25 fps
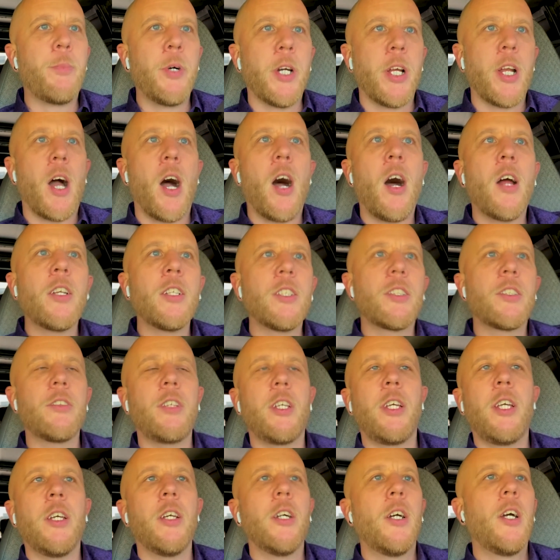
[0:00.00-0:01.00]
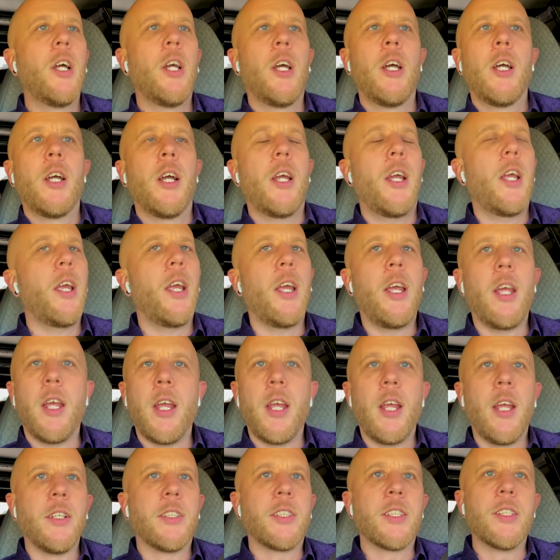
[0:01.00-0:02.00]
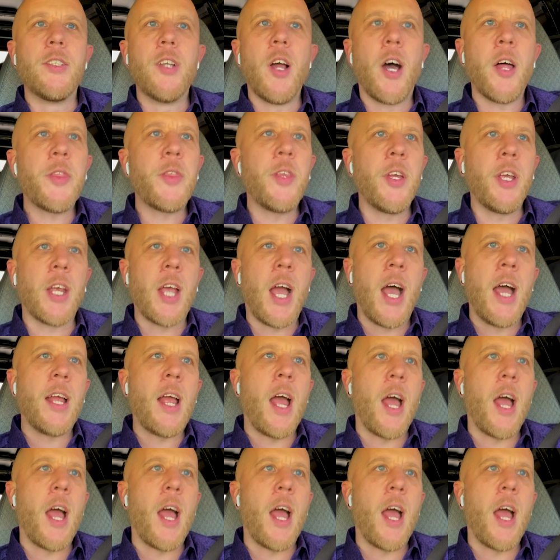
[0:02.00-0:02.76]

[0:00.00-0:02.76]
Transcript: but honestly, it's nothing.